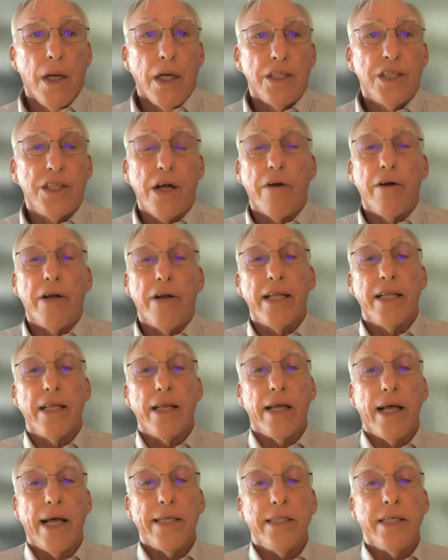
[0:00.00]
Starting in the
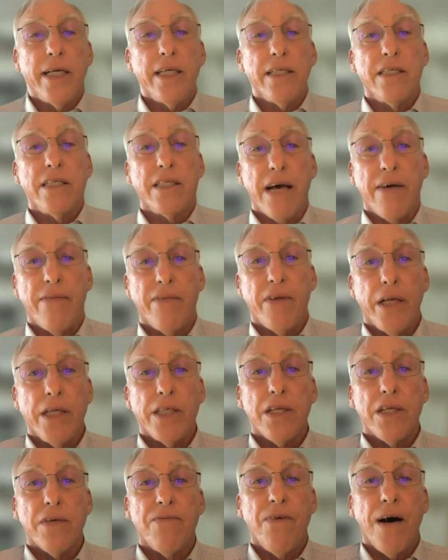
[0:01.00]

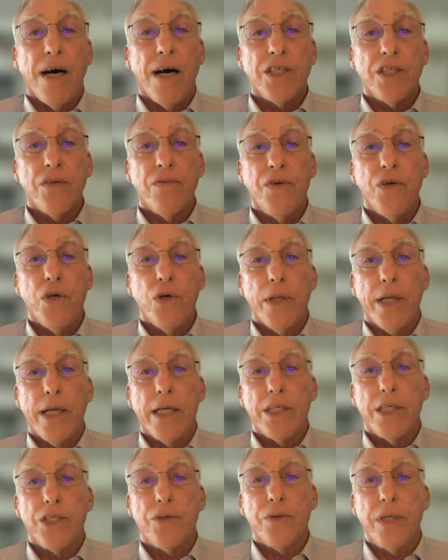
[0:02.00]
1970s, the fossil fuel
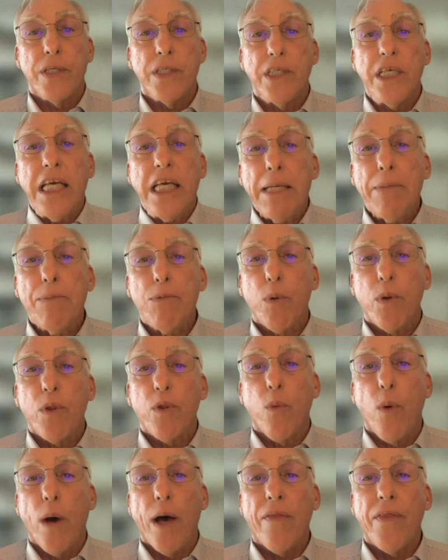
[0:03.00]
industry teamed
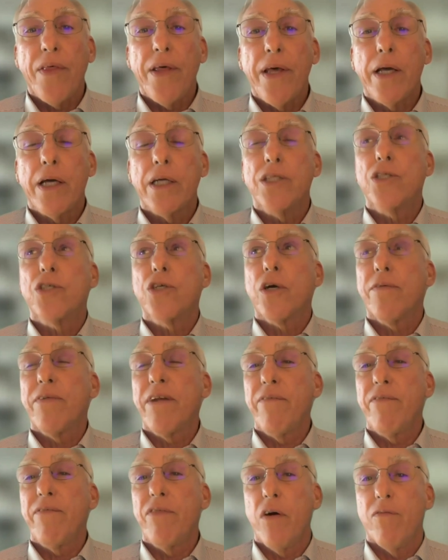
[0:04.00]
with wealthy
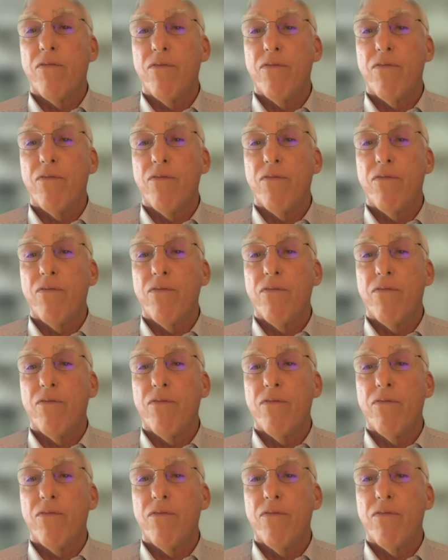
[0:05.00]
conservative